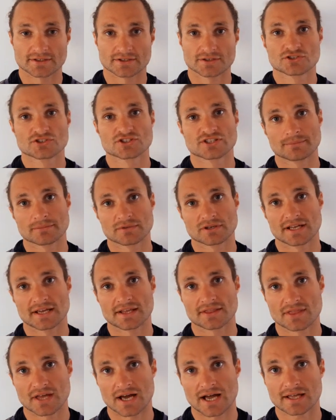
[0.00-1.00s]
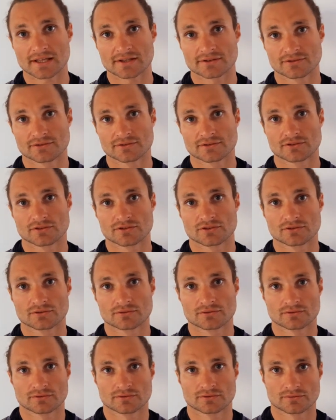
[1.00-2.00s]
and simulate that
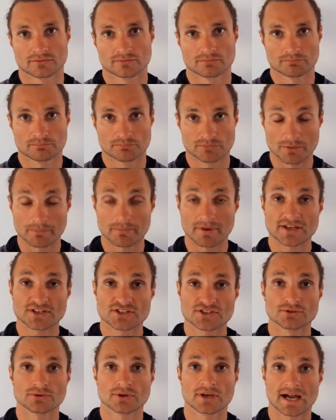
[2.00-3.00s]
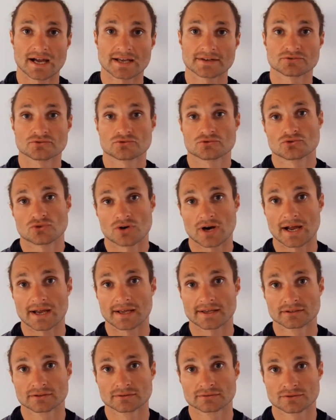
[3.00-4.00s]
the best you can
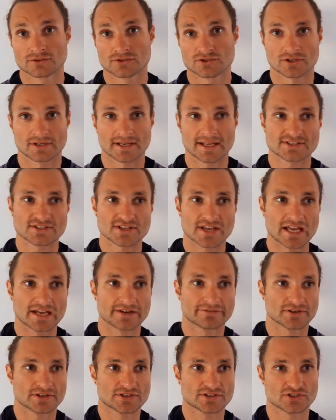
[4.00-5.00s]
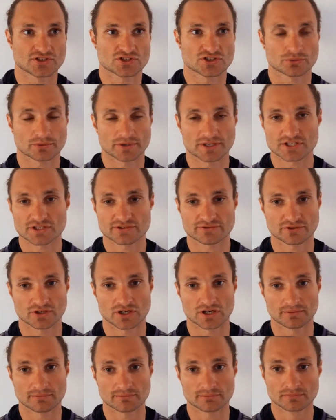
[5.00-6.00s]
dry. So let's say if it's to switch
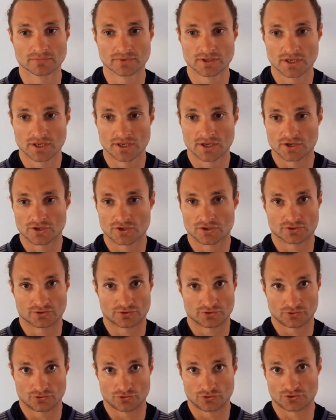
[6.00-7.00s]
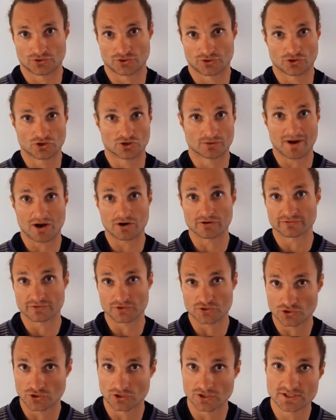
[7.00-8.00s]
from using your mouth
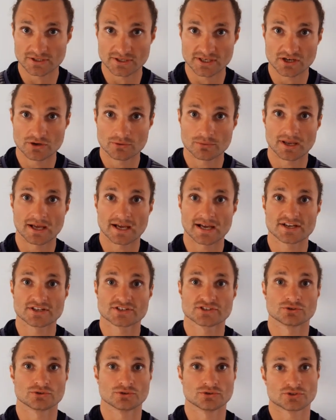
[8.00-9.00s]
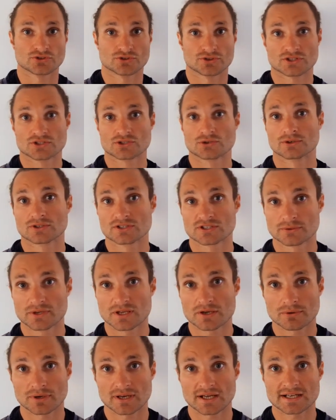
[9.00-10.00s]
and jaw to equalize to using the tongue to
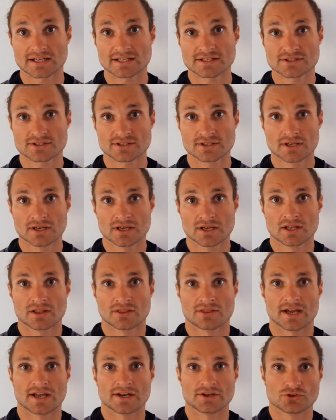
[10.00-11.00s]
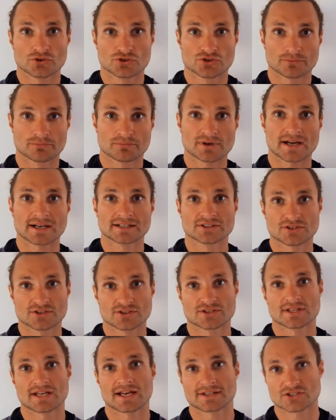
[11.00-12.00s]
equalize, then you should
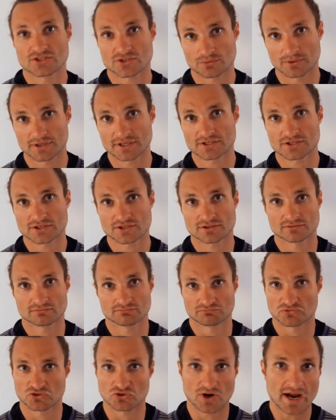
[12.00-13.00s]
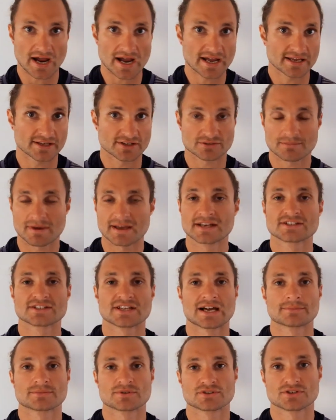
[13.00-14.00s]
practice that switch dry as many
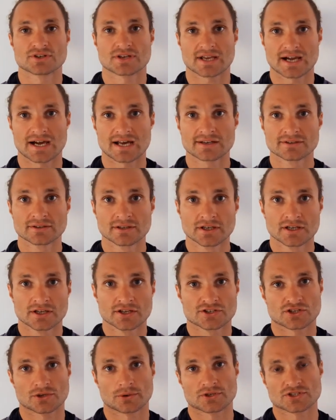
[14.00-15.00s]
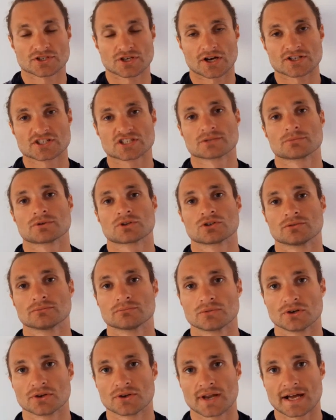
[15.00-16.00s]
times as you can, so it starts to become
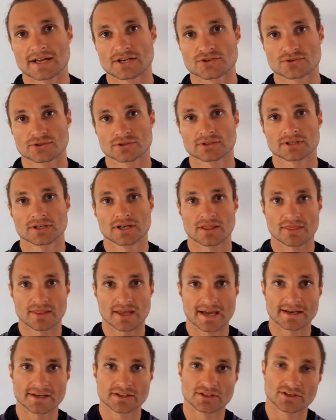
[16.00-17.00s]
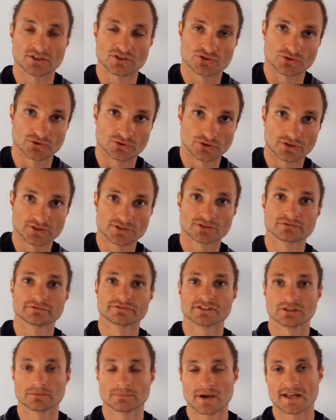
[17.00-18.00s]
more natural, and then it should also
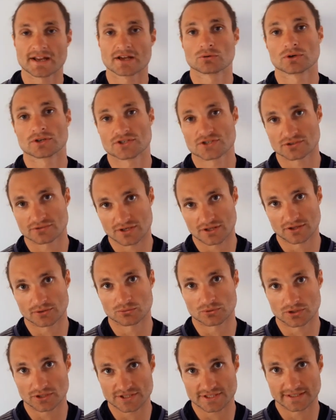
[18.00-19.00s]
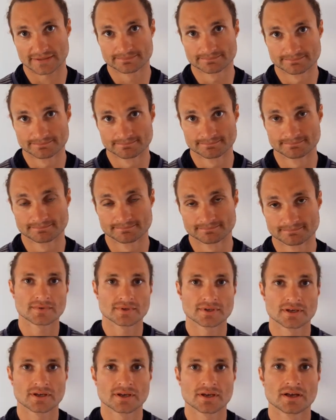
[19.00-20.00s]
feel better once you're in the water.
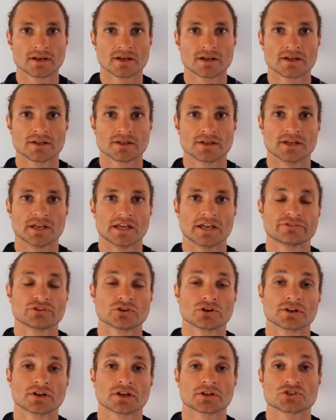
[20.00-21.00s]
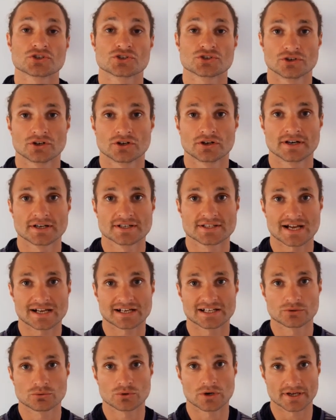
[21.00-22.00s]
If you're not sure
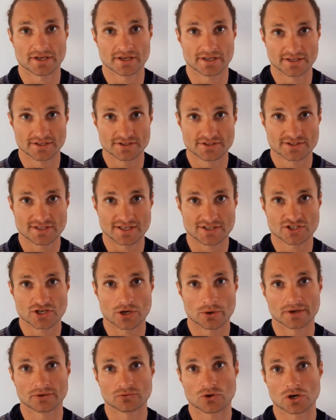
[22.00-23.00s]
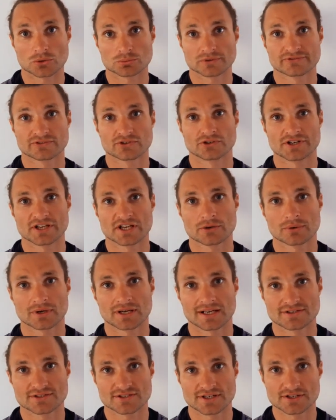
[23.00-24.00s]
exactly what it is that's going wrong with your
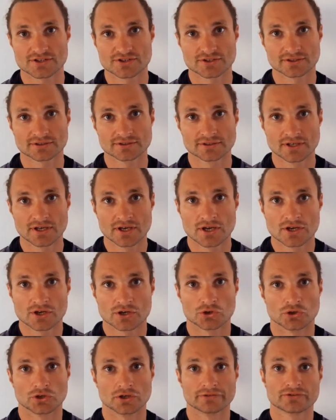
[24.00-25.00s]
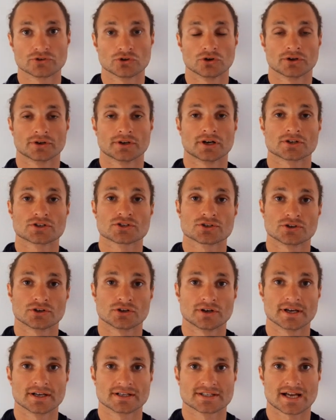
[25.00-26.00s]
equalization, or if you're not
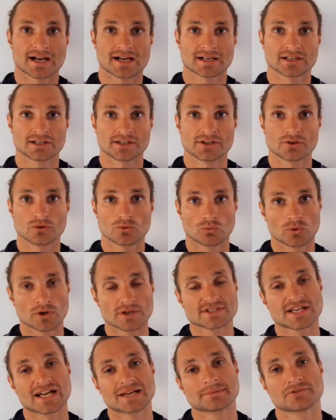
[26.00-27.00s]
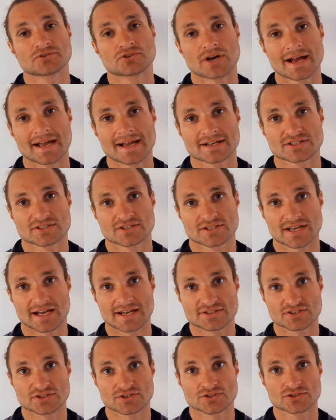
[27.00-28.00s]
sure exactly what type of dry
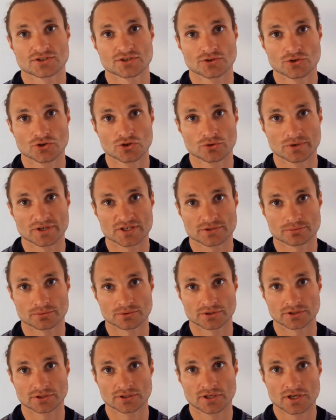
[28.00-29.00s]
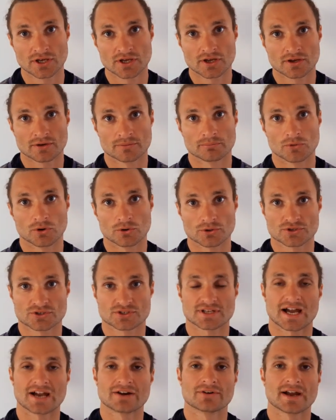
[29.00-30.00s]
exercises to do which will
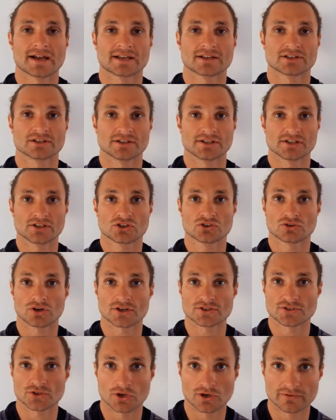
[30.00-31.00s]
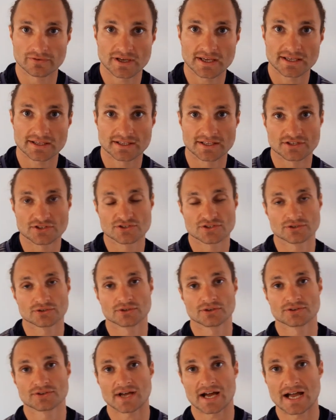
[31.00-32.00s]
most directly cross over into
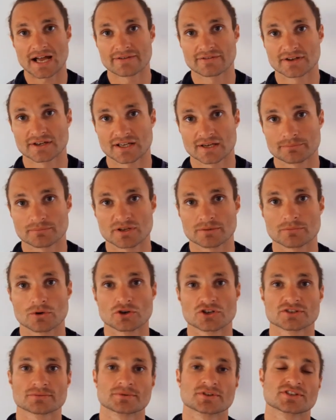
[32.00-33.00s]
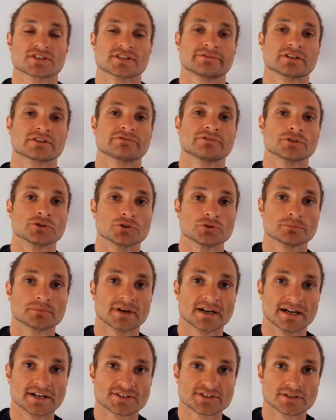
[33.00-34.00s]
your diving and be most specific for you
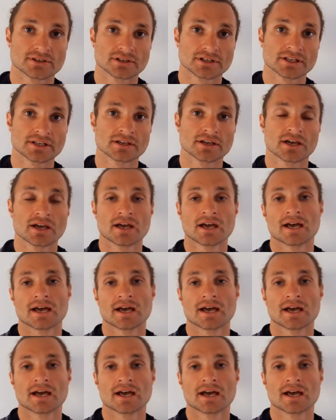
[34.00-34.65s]
personally,